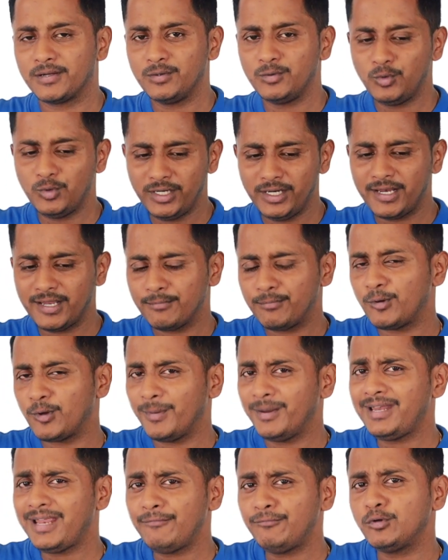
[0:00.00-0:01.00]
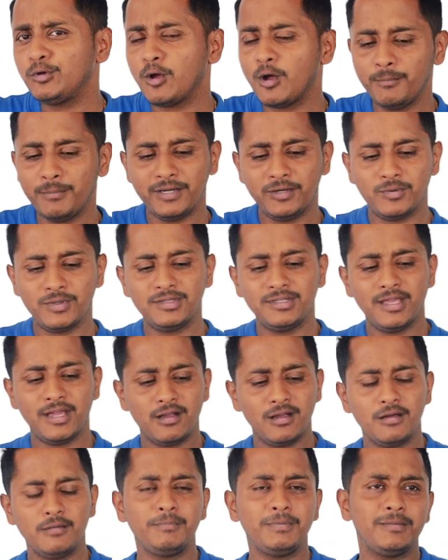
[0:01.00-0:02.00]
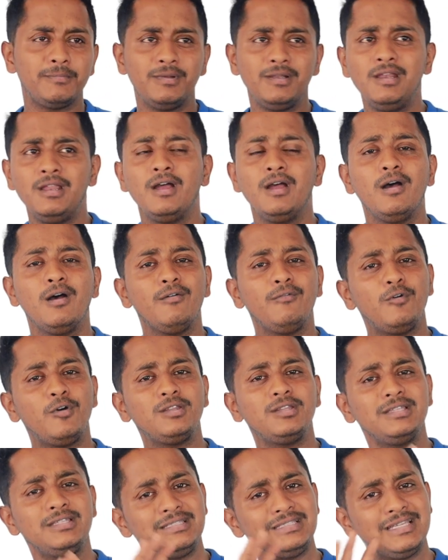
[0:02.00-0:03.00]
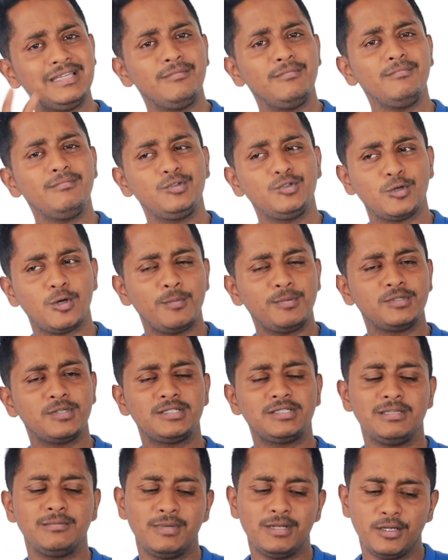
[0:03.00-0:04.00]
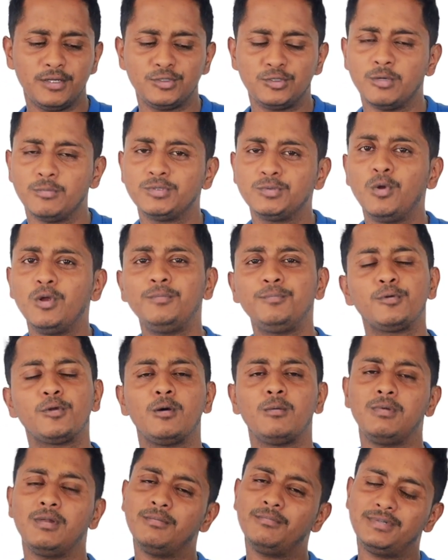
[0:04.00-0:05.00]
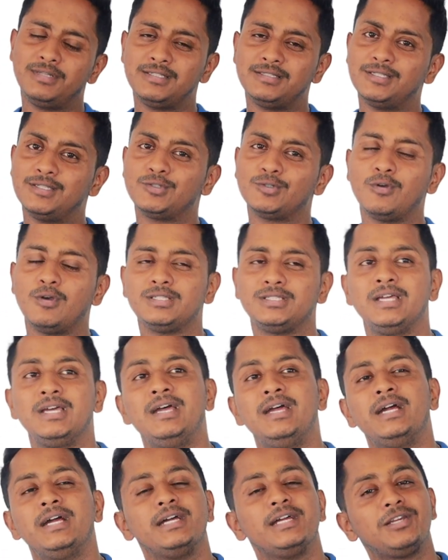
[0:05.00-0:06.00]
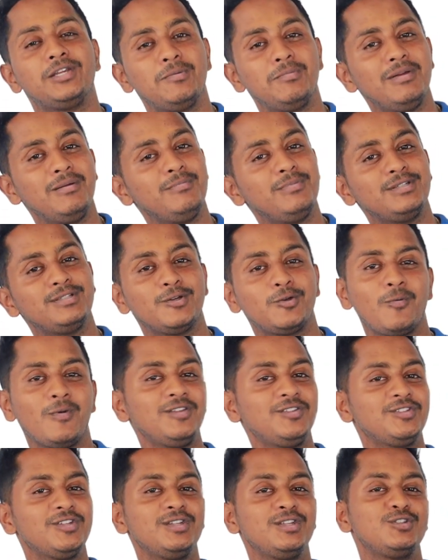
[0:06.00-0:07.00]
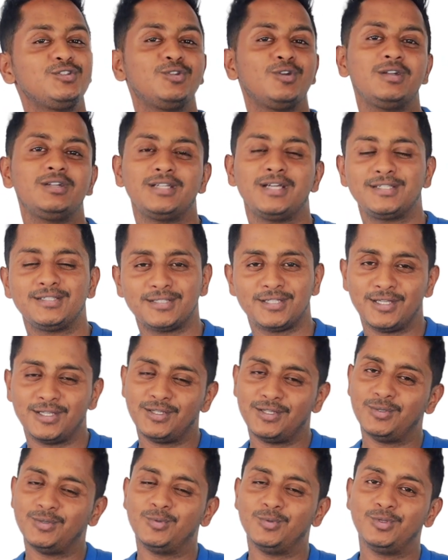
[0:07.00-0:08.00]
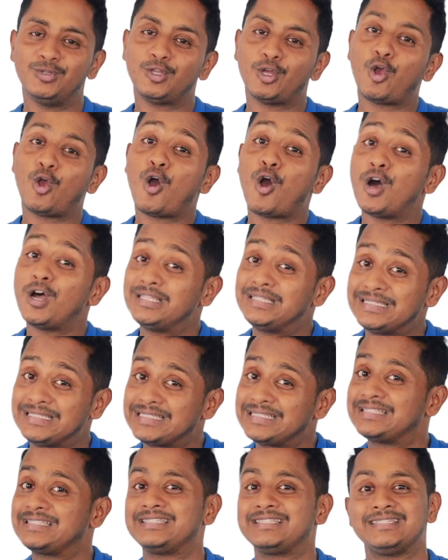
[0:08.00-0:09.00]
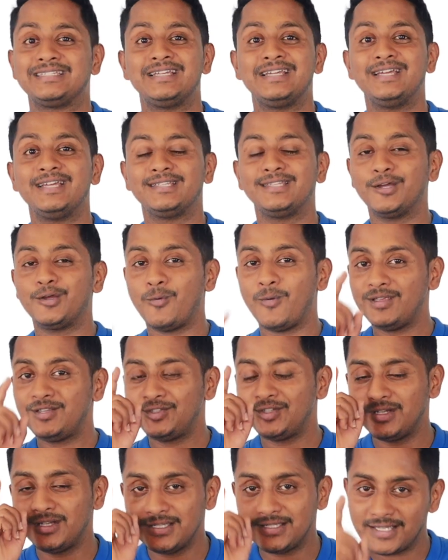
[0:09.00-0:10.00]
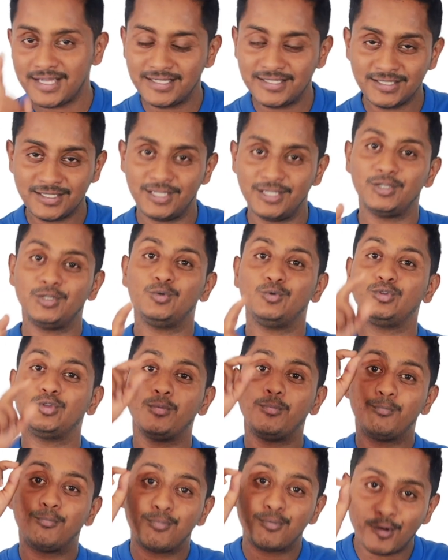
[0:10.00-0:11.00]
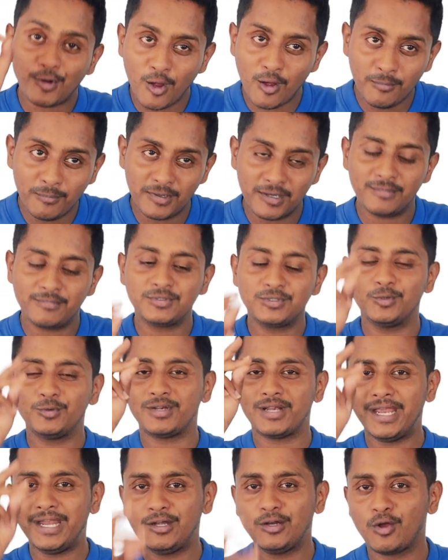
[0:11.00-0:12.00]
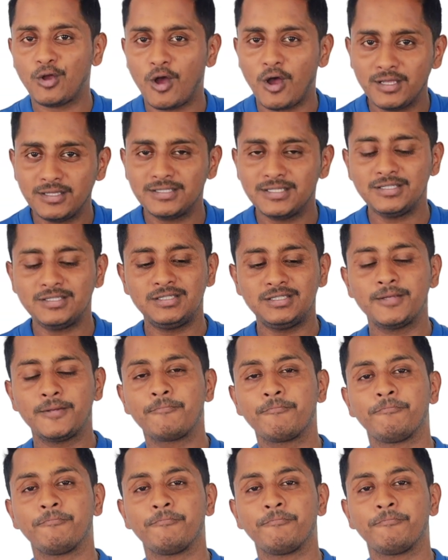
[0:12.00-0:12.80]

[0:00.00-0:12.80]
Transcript: Who need employment have to compete with younger people for the same jobs or similar jobs. What problem does this cause? Remember, the question is not asking you the causes. The question is asking you the problems. You write causes.